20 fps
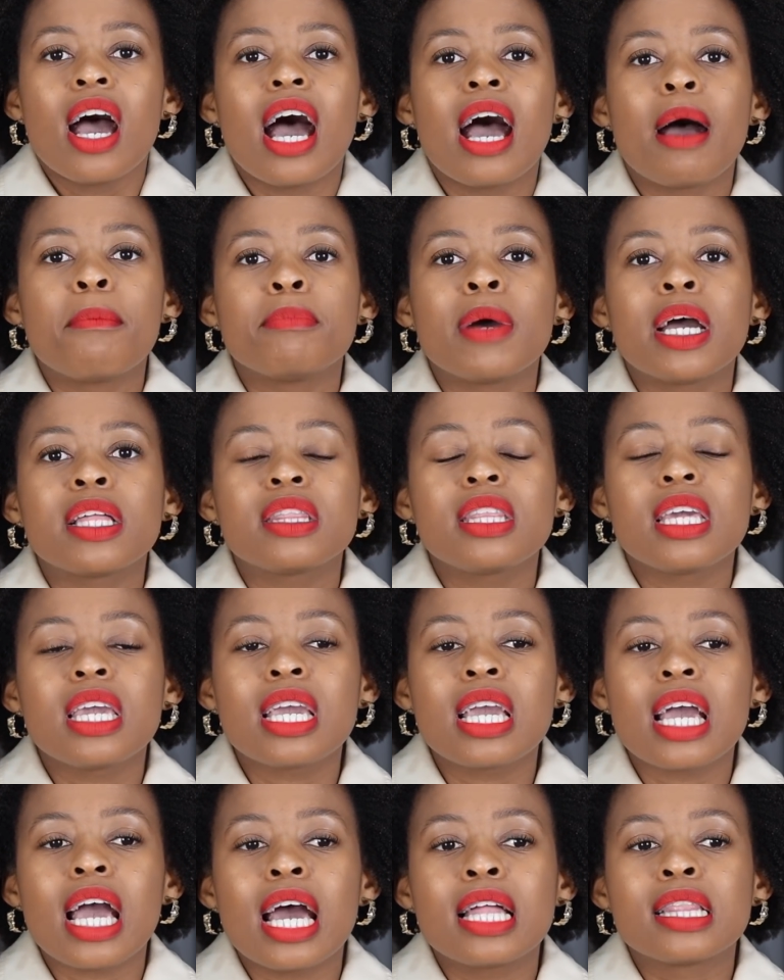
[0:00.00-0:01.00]
I
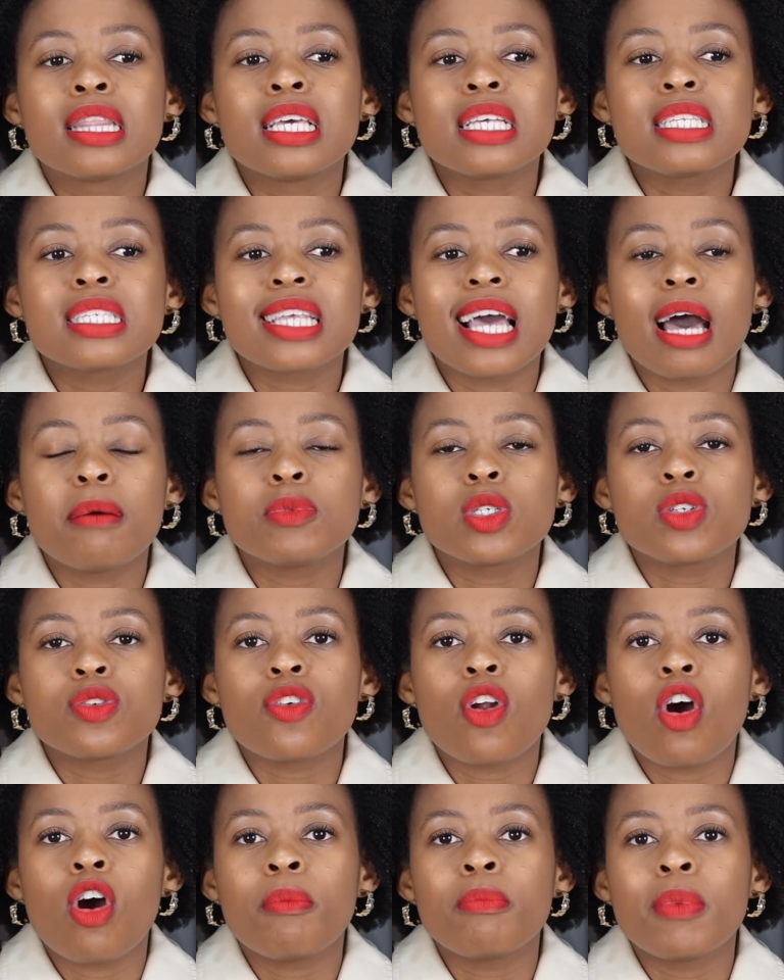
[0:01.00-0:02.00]
think this comes
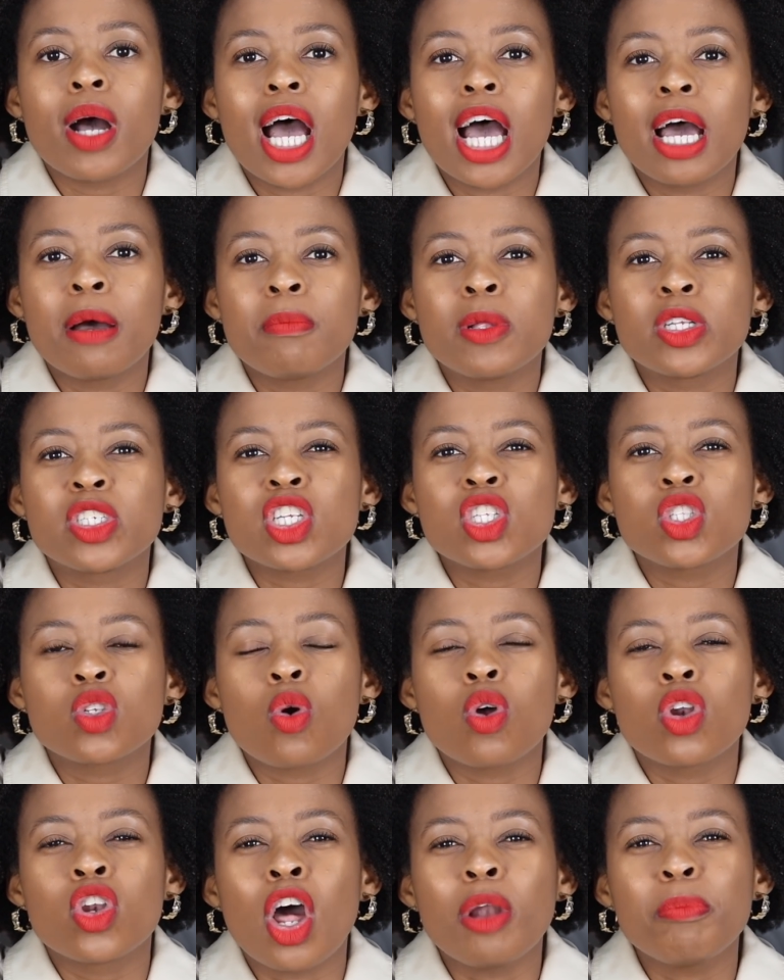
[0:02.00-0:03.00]
from just
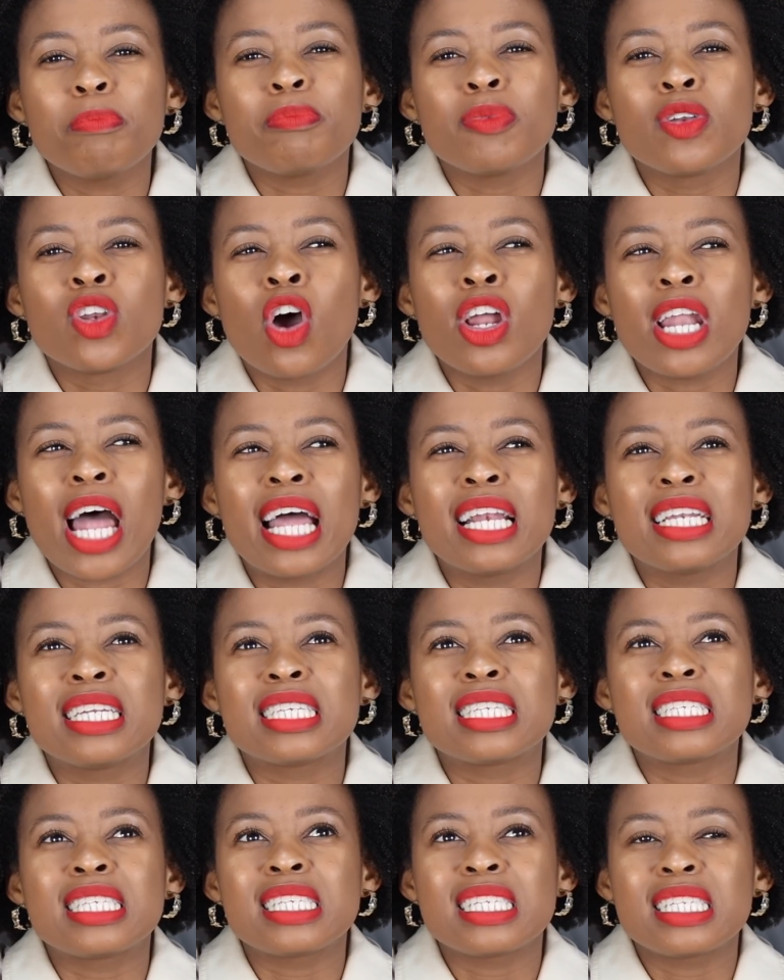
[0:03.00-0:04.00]
not
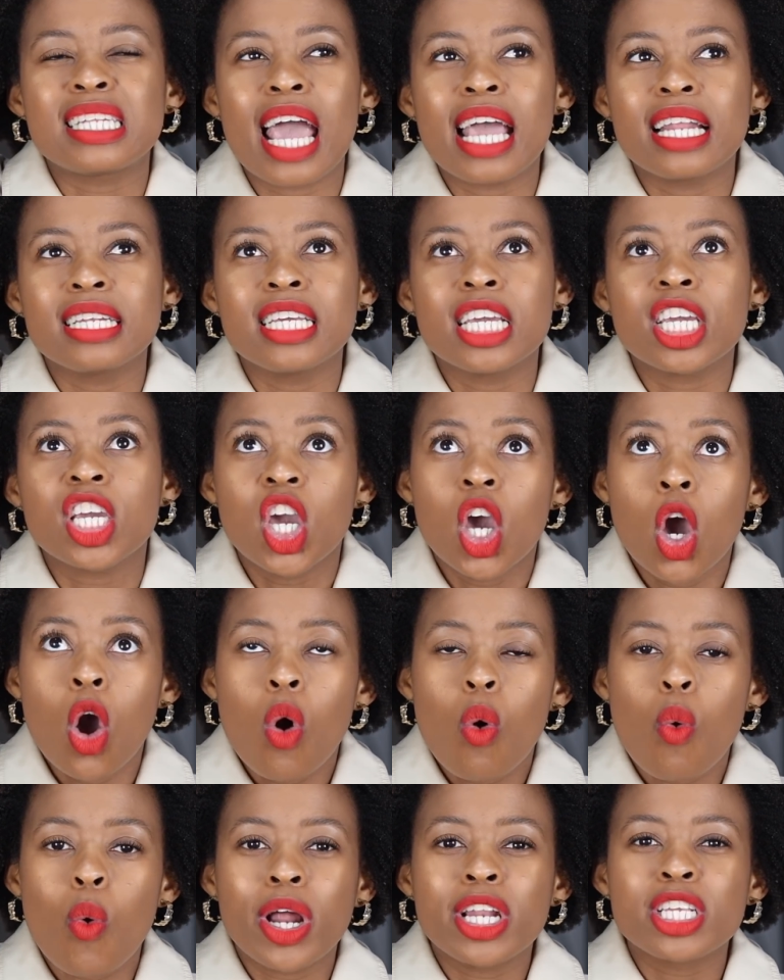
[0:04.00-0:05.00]
understanding
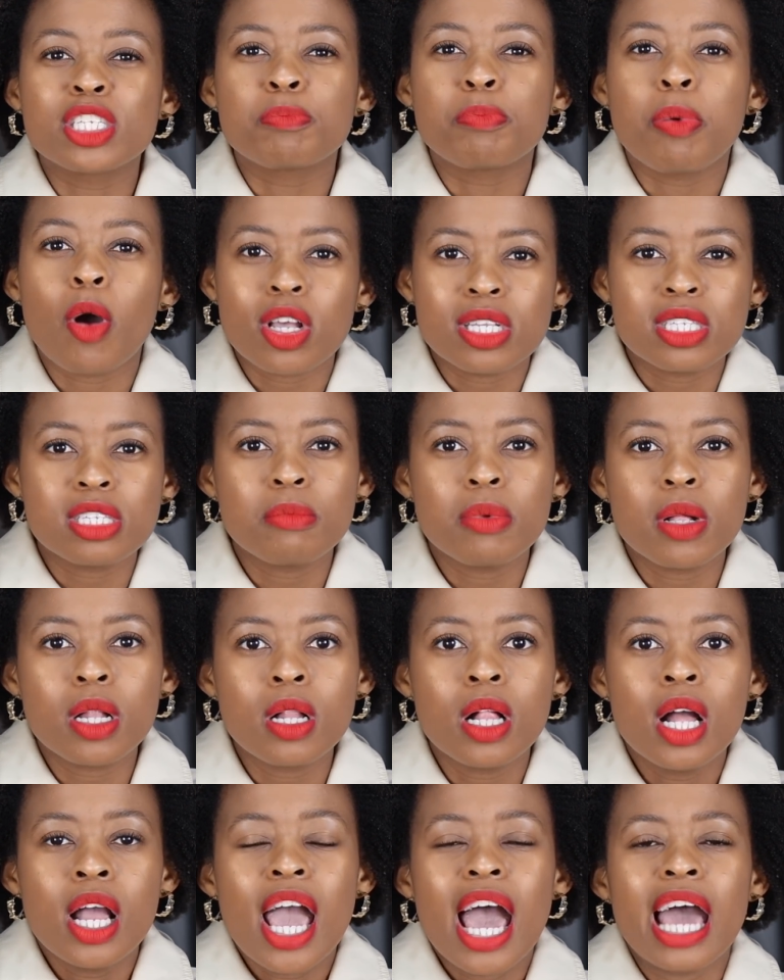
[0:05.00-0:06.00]
what is
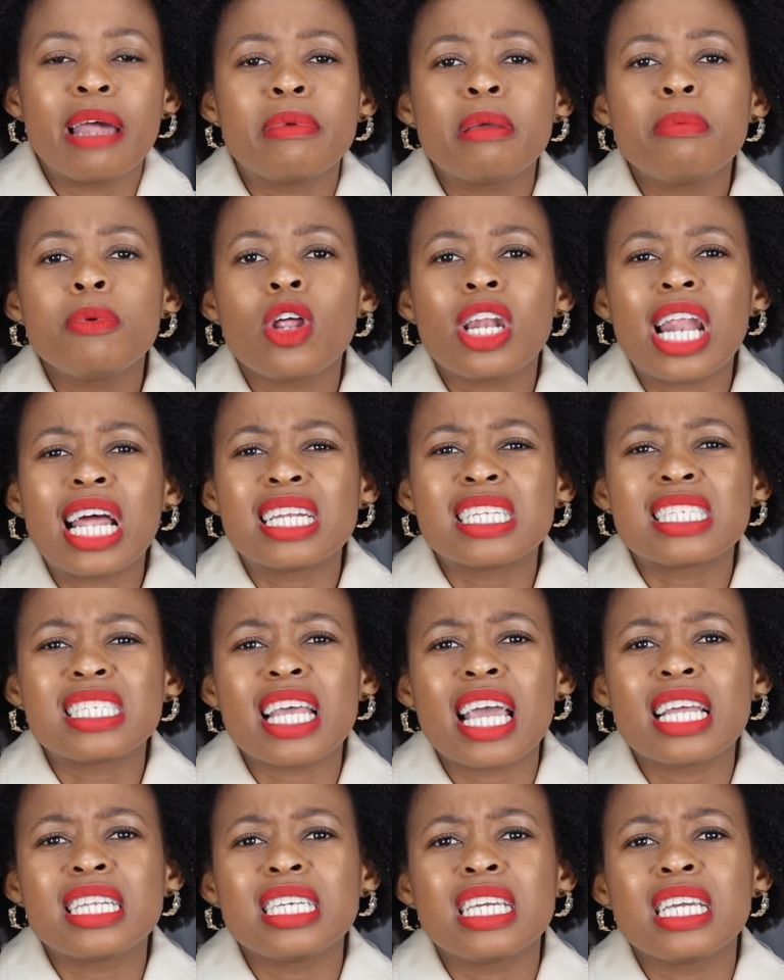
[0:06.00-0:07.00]
possible, and maybe not
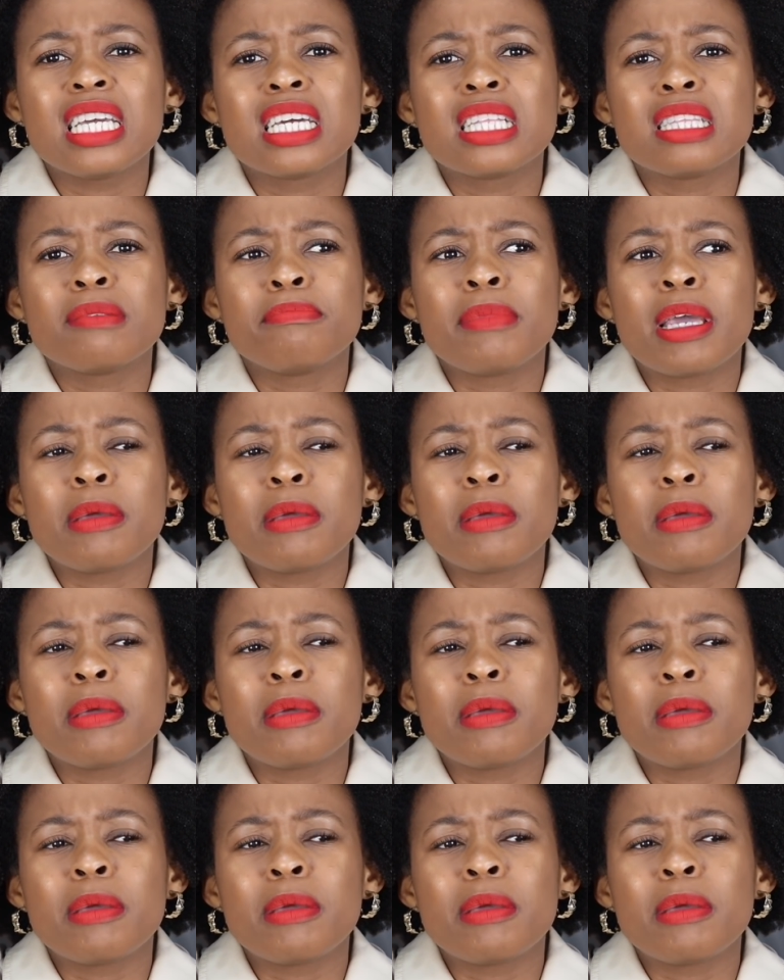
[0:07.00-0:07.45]
understanding